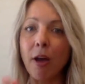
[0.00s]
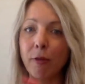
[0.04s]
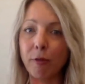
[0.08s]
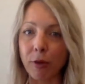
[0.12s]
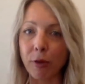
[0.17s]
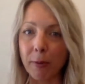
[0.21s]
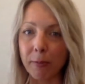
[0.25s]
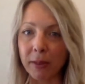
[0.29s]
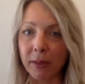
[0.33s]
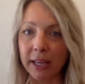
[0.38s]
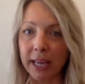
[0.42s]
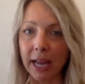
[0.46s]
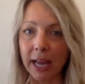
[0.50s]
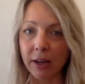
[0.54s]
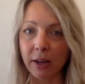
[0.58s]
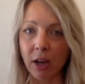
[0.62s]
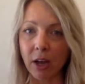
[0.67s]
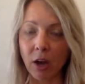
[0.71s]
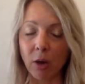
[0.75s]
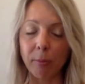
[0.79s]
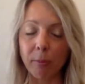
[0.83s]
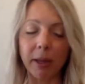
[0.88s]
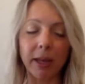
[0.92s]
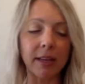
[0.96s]
from the get
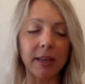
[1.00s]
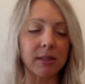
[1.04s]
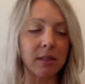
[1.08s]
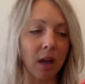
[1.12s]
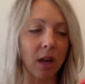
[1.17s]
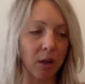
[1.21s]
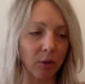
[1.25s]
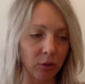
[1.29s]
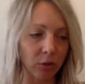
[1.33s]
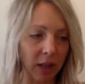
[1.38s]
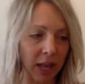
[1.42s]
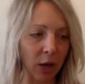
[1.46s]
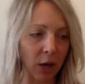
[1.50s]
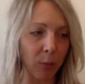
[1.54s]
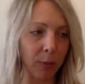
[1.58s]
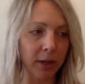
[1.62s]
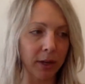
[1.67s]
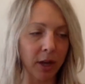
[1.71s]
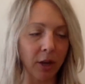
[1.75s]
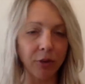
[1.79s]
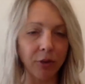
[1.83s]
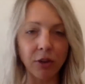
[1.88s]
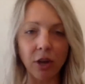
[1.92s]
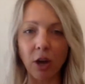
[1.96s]
go because like we
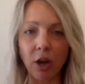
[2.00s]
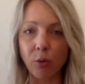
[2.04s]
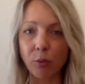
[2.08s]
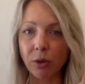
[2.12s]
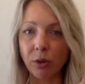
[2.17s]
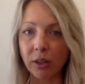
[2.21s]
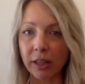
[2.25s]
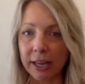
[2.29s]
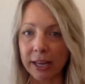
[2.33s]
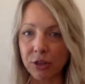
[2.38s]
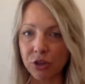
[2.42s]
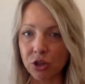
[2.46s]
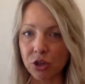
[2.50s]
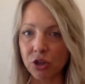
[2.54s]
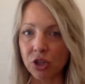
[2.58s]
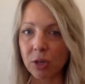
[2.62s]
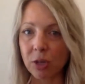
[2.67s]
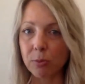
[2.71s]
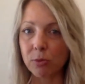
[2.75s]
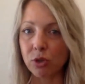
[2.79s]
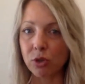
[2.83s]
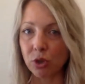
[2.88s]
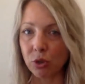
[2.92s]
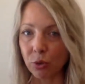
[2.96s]
all know,
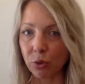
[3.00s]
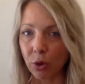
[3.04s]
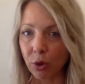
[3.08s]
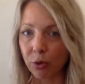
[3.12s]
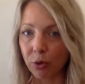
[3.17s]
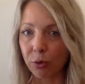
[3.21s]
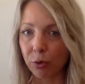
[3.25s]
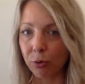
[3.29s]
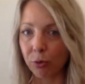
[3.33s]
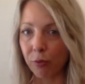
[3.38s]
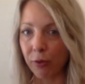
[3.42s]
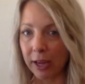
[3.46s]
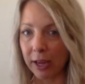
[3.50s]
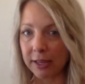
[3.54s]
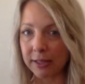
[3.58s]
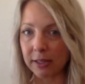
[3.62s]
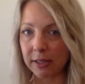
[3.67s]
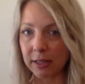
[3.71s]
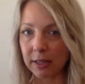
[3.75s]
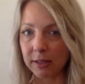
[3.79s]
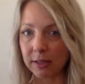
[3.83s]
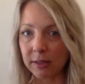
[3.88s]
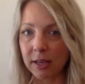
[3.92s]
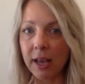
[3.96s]
relationships do go through
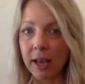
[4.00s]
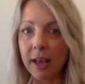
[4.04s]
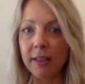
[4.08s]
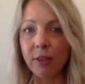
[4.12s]
phases.